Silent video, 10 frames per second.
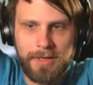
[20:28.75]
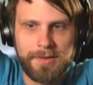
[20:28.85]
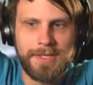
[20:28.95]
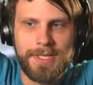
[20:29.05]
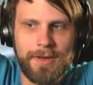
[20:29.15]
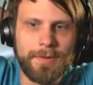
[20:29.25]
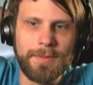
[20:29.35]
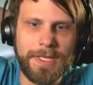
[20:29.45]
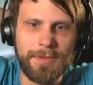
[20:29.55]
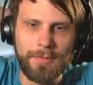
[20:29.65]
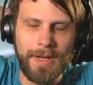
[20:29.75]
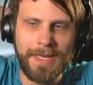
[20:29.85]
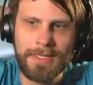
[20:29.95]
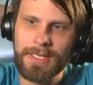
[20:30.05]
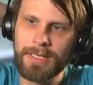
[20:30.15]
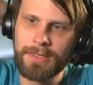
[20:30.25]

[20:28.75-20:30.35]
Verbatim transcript: on the Snow would be great.